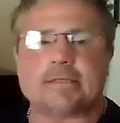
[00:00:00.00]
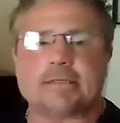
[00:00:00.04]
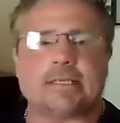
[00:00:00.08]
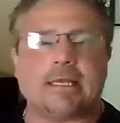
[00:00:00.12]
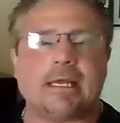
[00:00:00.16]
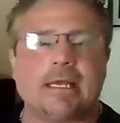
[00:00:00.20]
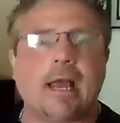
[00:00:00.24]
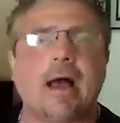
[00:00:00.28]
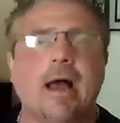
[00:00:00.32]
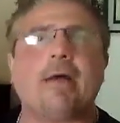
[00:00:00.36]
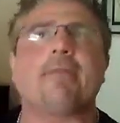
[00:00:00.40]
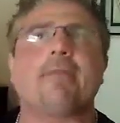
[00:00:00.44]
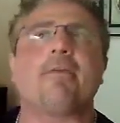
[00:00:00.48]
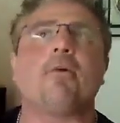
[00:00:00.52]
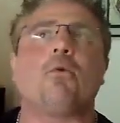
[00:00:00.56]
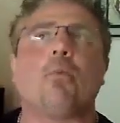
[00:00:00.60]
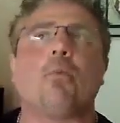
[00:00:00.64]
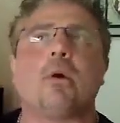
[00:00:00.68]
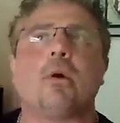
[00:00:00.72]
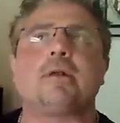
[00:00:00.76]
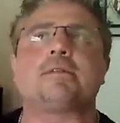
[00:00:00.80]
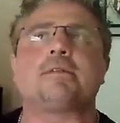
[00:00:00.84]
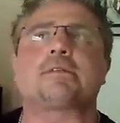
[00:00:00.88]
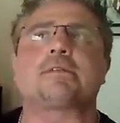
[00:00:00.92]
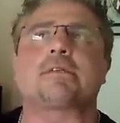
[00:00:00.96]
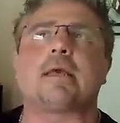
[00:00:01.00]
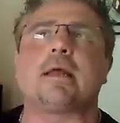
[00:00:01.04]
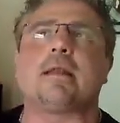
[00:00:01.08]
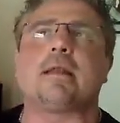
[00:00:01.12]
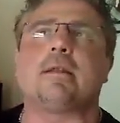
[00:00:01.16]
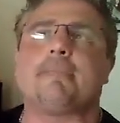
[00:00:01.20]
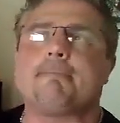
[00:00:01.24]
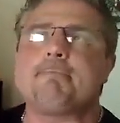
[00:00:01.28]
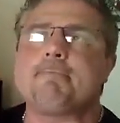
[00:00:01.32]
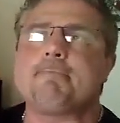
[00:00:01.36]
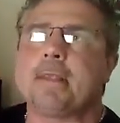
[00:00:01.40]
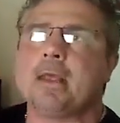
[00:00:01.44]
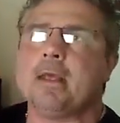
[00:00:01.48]
is the other ones that
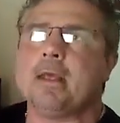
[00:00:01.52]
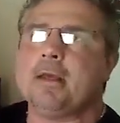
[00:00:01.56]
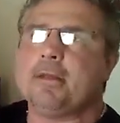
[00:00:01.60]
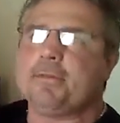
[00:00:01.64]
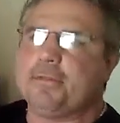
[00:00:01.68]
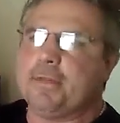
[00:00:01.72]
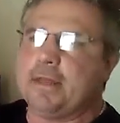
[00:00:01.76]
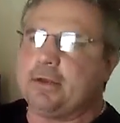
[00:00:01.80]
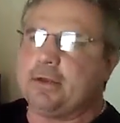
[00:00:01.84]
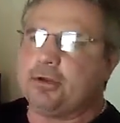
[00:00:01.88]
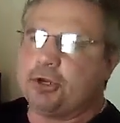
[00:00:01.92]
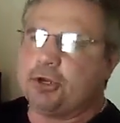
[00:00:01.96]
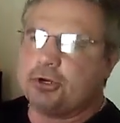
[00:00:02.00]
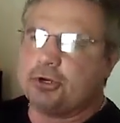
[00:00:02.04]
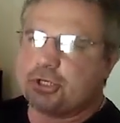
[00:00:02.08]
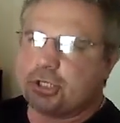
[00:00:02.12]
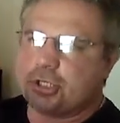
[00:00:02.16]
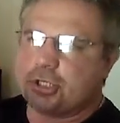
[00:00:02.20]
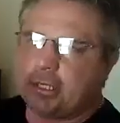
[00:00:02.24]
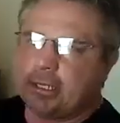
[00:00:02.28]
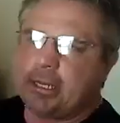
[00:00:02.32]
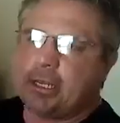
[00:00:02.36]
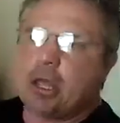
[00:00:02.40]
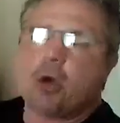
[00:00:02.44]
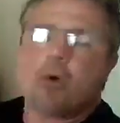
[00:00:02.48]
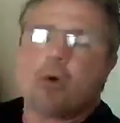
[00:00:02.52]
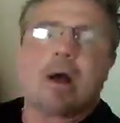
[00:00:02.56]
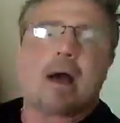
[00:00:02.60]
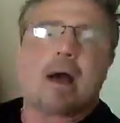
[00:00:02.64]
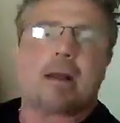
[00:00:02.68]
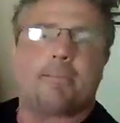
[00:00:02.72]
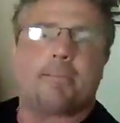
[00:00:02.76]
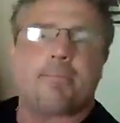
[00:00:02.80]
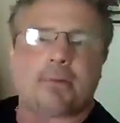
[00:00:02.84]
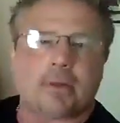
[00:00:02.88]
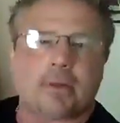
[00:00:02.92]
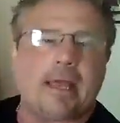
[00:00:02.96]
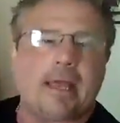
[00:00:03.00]
usually go out
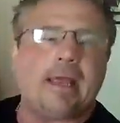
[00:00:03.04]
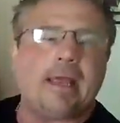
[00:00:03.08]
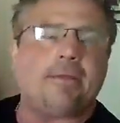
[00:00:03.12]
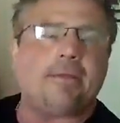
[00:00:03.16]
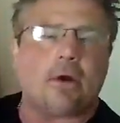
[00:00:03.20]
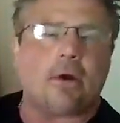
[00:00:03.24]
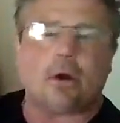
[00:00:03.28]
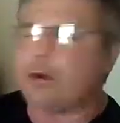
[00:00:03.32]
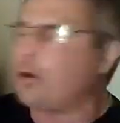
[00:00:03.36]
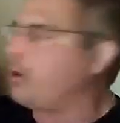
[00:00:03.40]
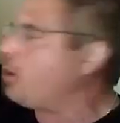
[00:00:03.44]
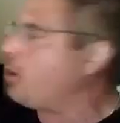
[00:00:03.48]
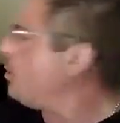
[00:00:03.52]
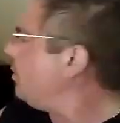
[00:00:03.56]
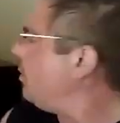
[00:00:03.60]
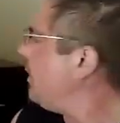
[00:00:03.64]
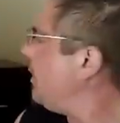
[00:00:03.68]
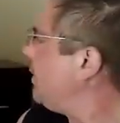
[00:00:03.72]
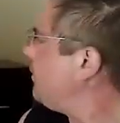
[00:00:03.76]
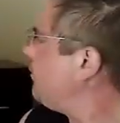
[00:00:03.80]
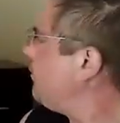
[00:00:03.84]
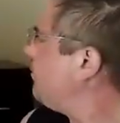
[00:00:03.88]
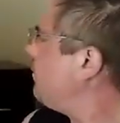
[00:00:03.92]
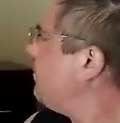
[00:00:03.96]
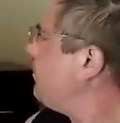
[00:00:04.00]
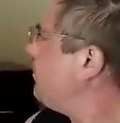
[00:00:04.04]
of play are earning